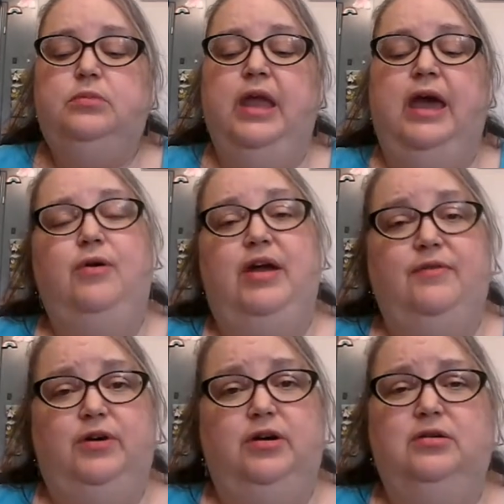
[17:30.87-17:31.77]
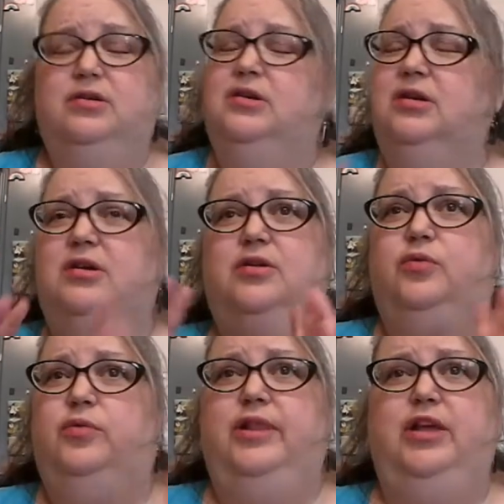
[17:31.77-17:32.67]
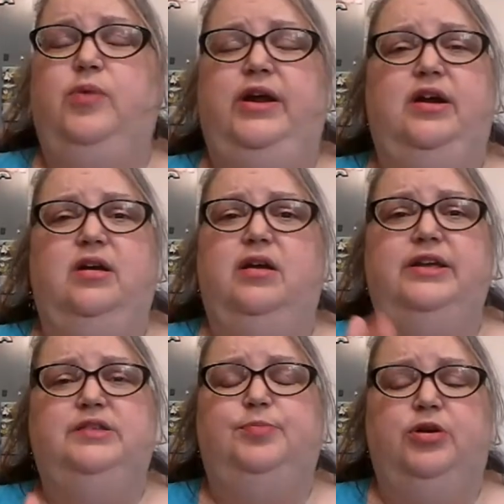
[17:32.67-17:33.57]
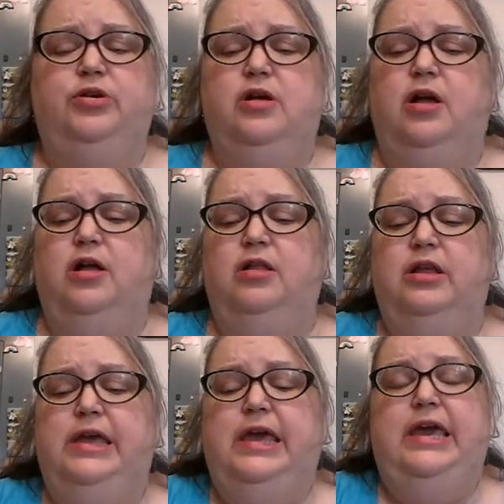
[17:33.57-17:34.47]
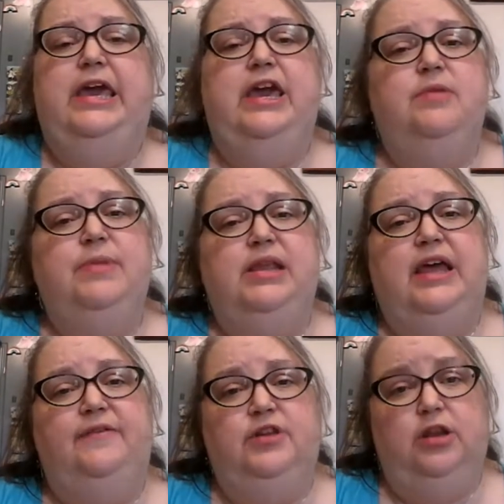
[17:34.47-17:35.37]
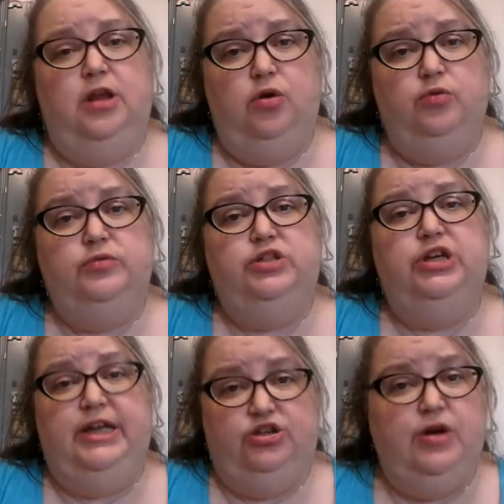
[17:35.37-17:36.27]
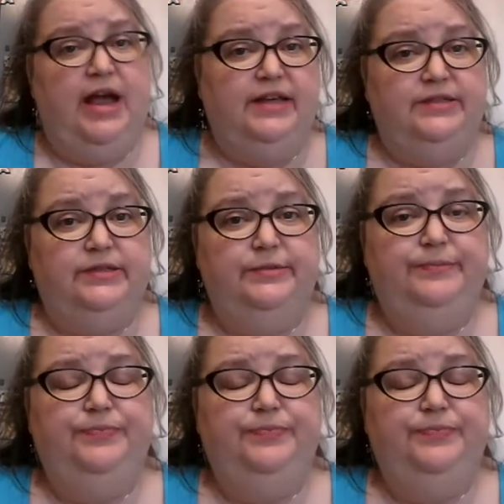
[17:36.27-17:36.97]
However, really weird on his protocol, he could be left alone to get dressed.